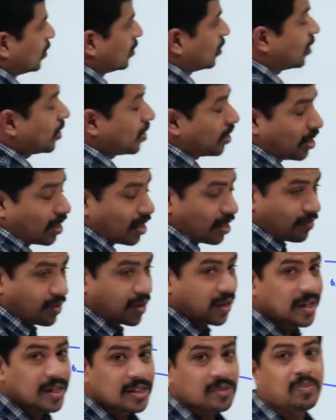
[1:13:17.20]
Sir,
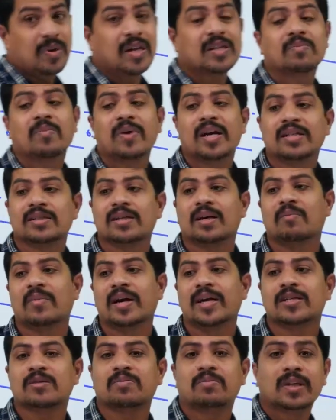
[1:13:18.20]
whether it is plus minus or
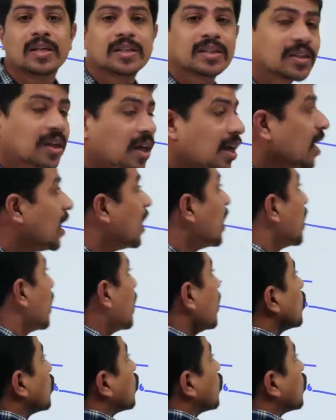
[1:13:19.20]
minus plus, it